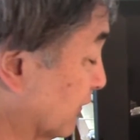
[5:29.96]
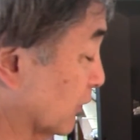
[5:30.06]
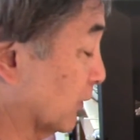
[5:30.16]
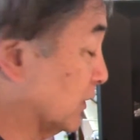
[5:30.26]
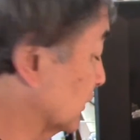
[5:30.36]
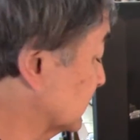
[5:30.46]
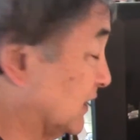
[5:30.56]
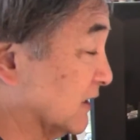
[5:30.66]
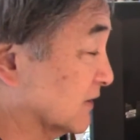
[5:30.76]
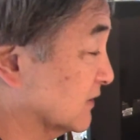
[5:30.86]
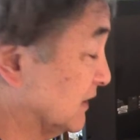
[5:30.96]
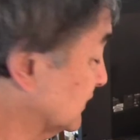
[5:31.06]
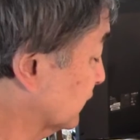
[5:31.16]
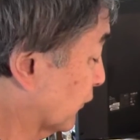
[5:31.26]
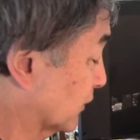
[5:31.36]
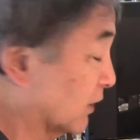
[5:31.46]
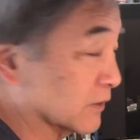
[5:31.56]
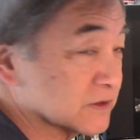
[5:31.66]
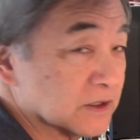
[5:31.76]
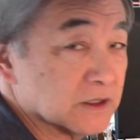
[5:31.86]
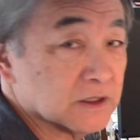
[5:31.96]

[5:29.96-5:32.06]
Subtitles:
everyone knows these four notes.